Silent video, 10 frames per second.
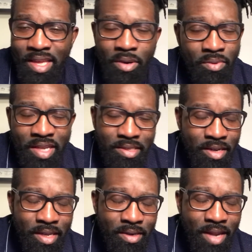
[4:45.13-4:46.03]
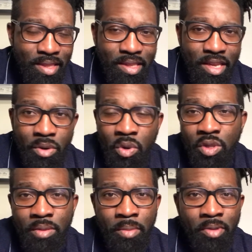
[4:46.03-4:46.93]
They don't necessarily, not that they don't
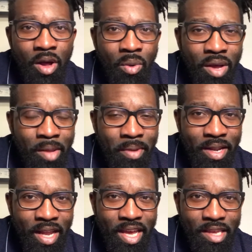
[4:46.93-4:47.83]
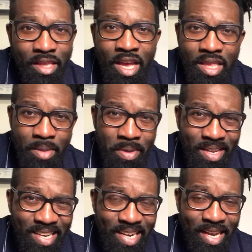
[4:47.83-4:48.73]
hold up the ball well, but like the
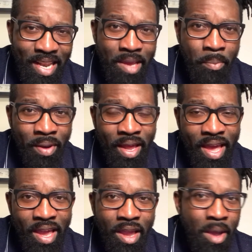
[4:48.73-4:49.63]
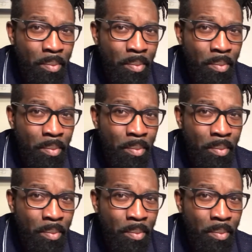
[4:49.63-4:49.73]
ability to link play